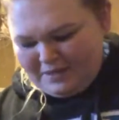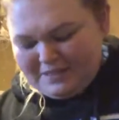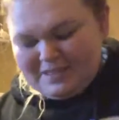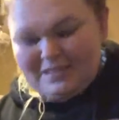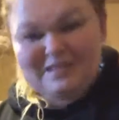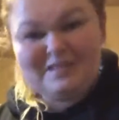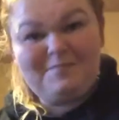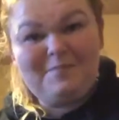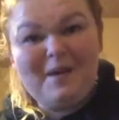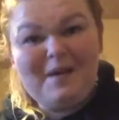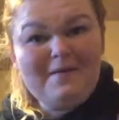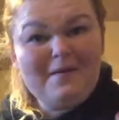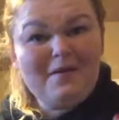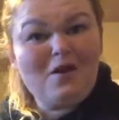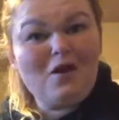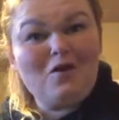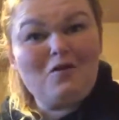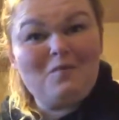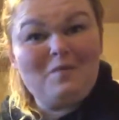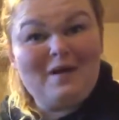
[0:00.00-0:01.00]
spend
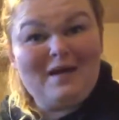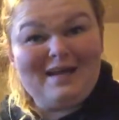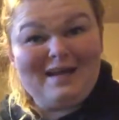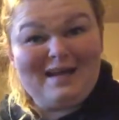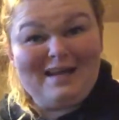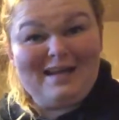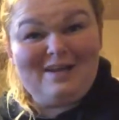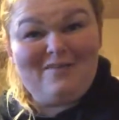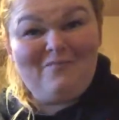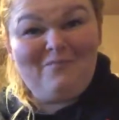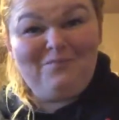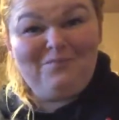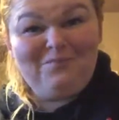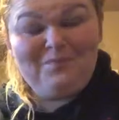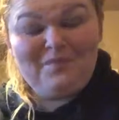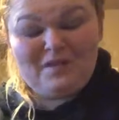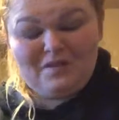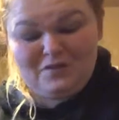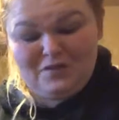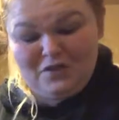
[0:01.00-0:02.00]
their own money
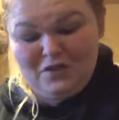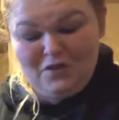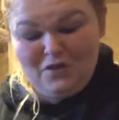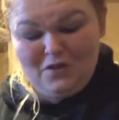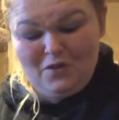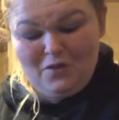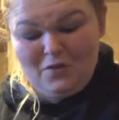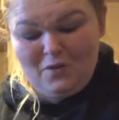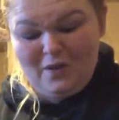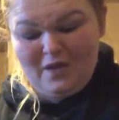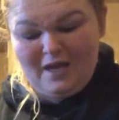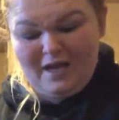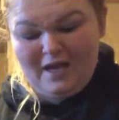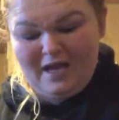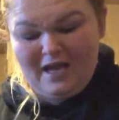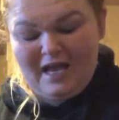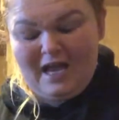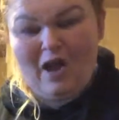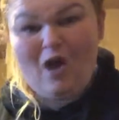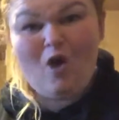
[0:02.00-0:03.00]
to
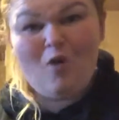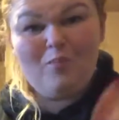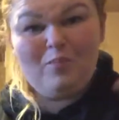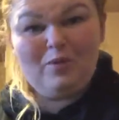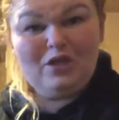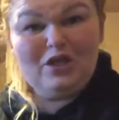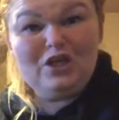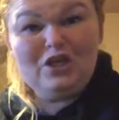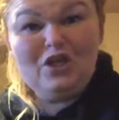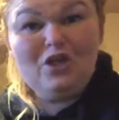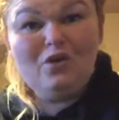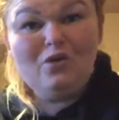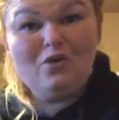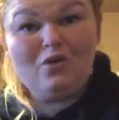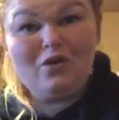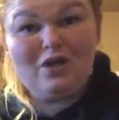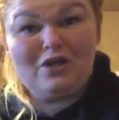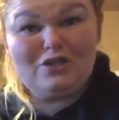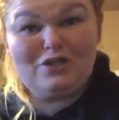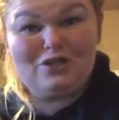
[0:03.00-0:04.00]
help you
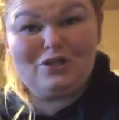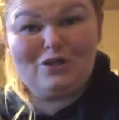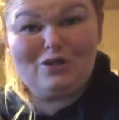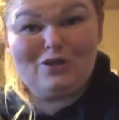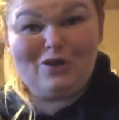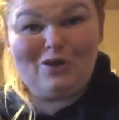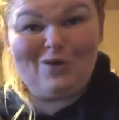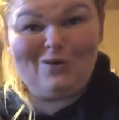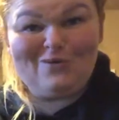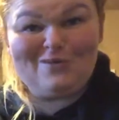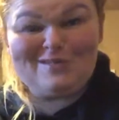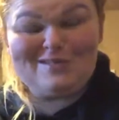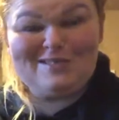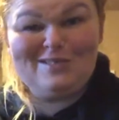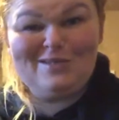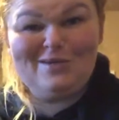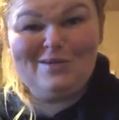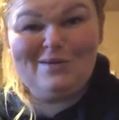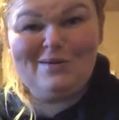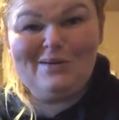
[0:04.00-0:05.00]
crush your
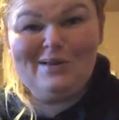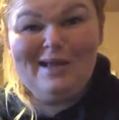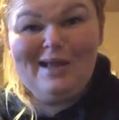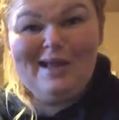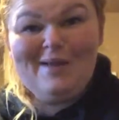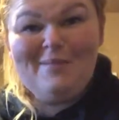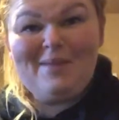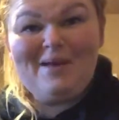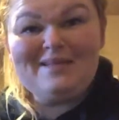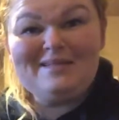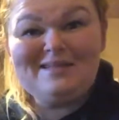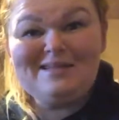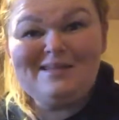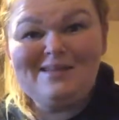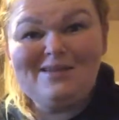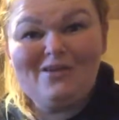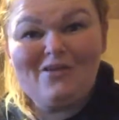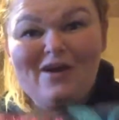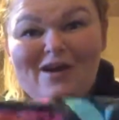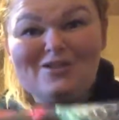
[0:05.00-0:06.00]
goals, to
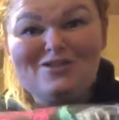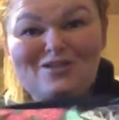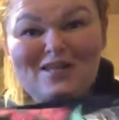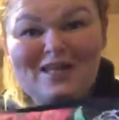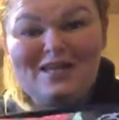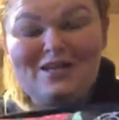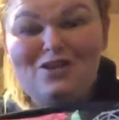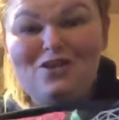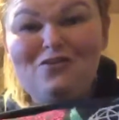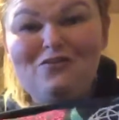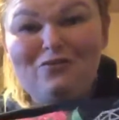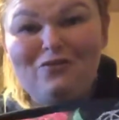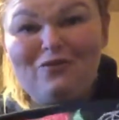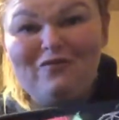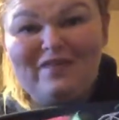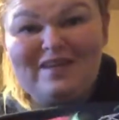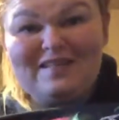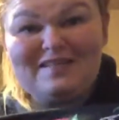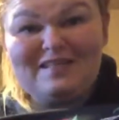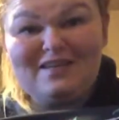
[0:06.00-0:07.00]
basically congratulate you for
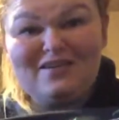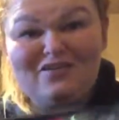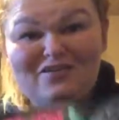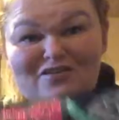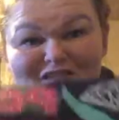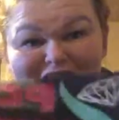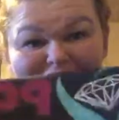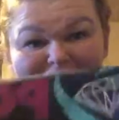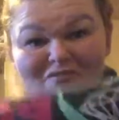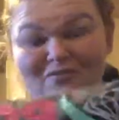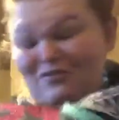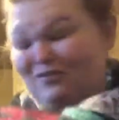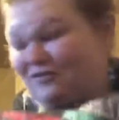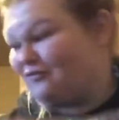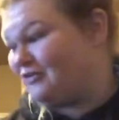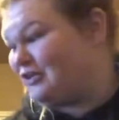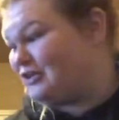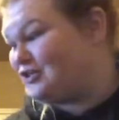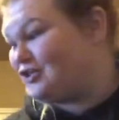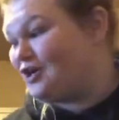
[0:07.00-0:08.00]
investing in yourself with a
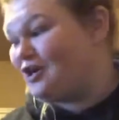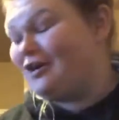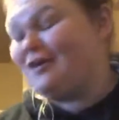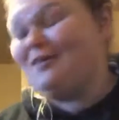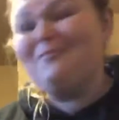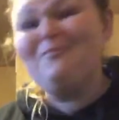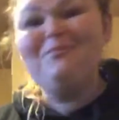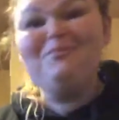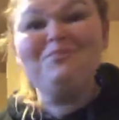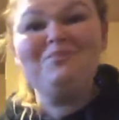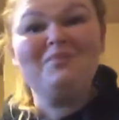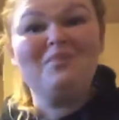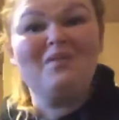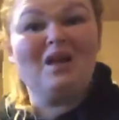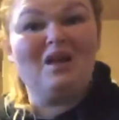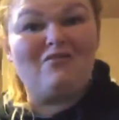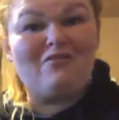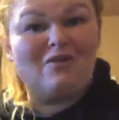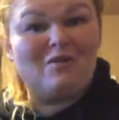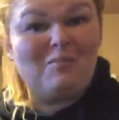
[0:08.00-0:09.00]
free shirt,
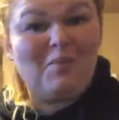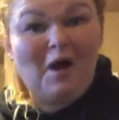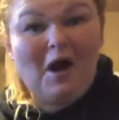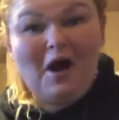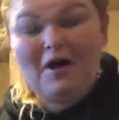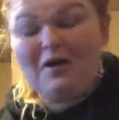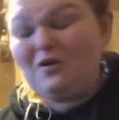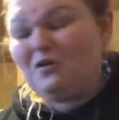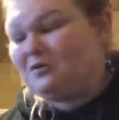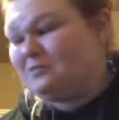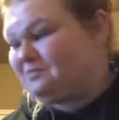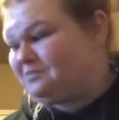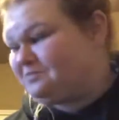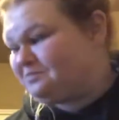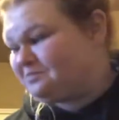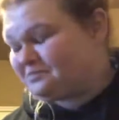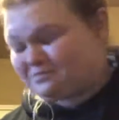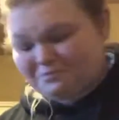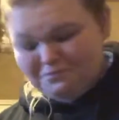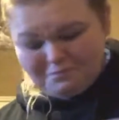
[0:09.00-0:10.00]
a free bottle,
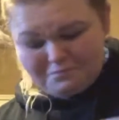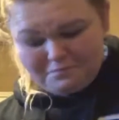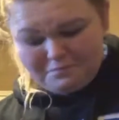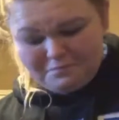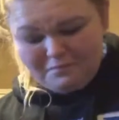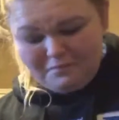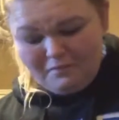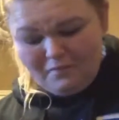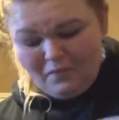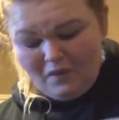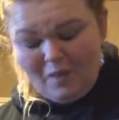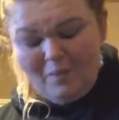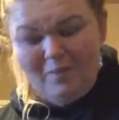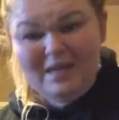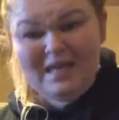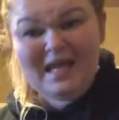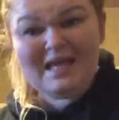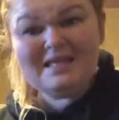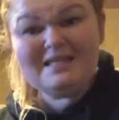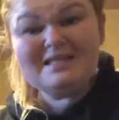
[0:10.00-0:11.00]

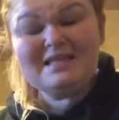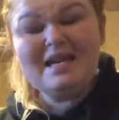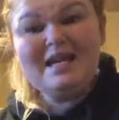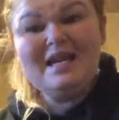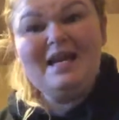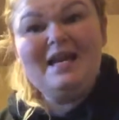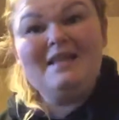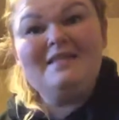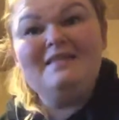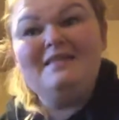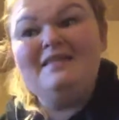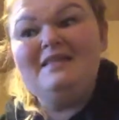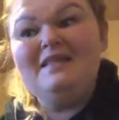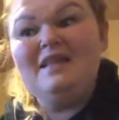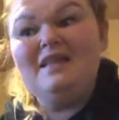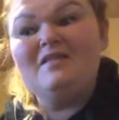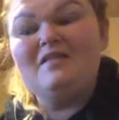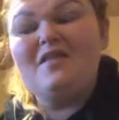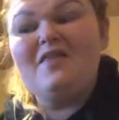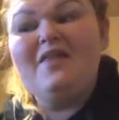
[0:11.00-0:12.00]
because
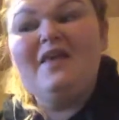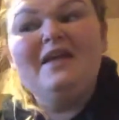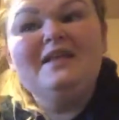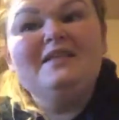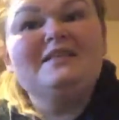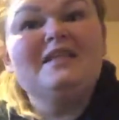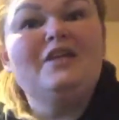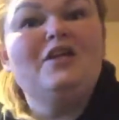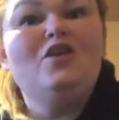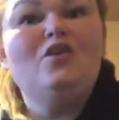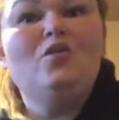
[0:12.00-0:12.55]
the things that